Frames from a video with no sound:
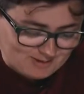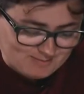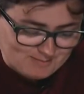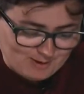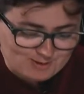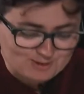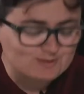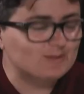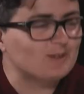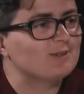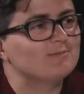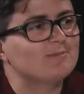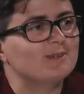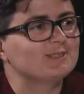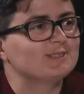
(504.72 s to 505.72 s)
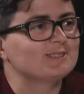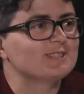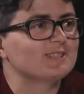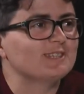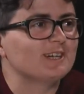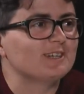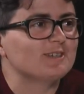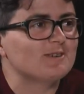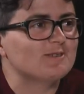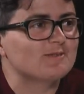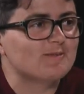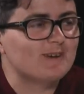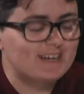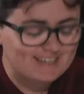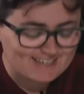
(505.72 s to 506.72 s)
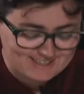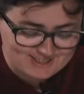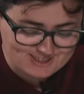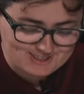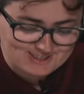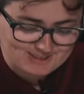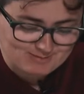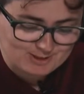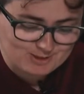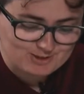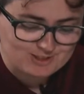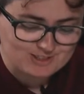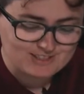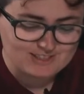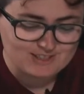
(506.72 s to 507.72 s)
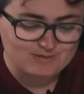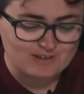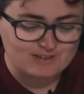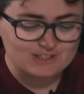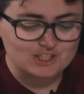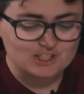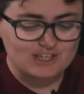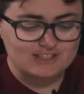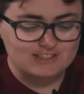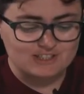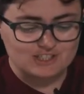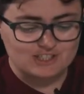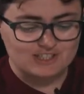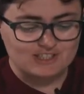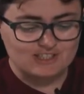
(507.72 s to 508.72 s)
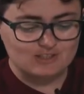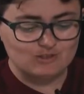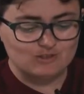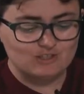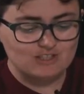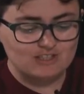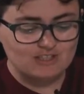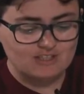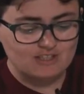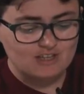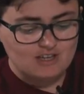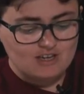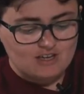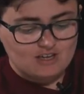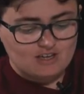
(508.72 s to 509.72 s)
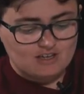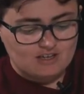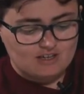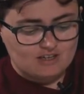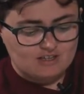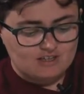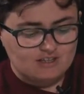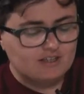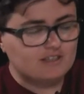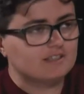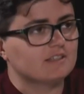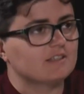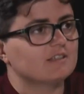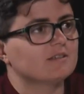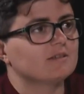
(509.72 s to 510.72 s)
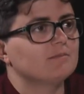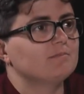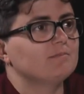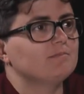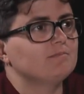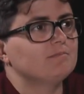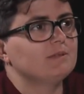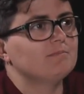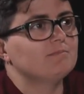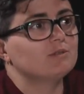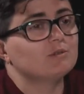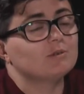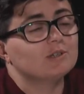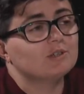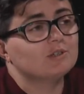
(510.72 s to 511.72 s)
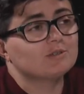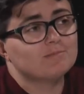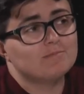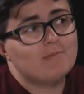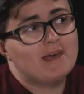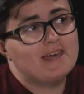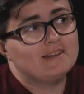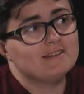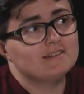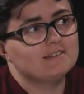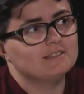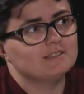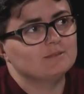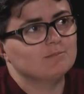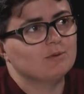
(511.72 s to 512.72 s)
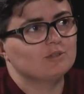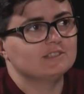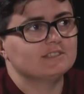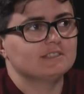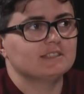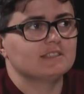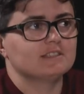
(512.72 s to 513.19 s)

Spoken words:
both role models in our own way, actually, because it is very challenging to see young people who are not men in politics.